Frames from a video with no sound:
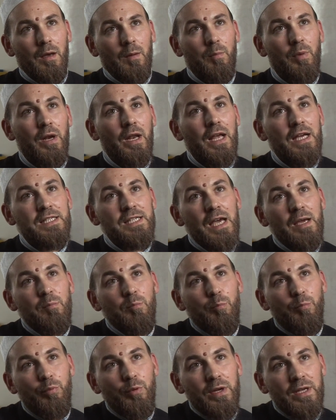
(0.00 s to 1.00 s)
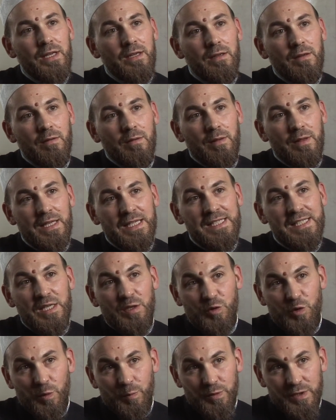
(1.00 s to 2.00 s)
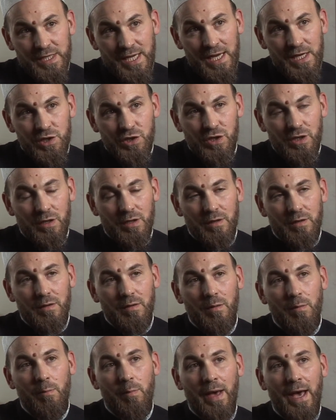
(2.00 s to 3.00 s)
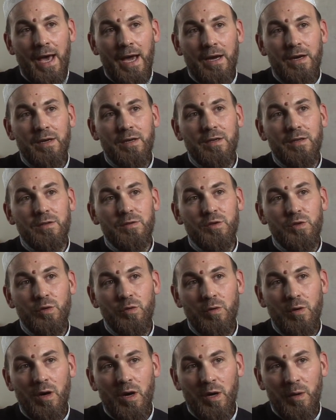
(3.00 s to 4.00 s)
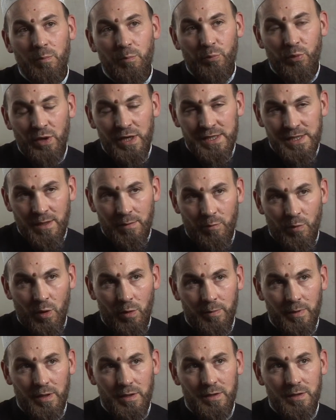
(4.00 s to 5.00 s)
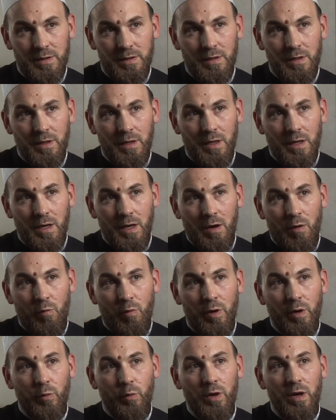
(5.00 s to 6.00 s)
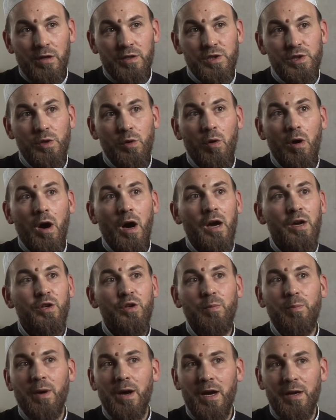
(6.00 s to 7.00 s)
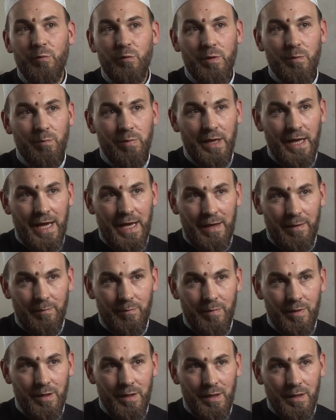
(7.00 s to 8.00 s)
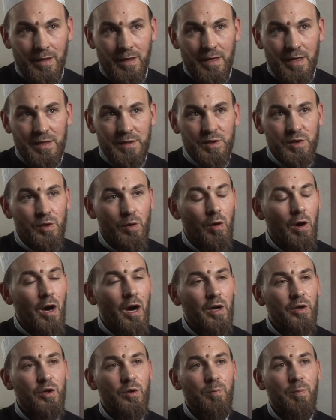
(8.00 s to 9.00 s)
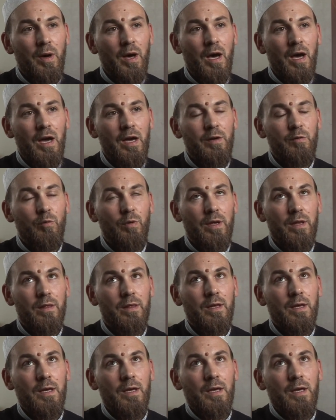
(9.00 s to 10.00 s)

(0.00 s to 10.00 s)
But as I bring this interpretation back to our present moment, where we are so occupied with blame and so occupied with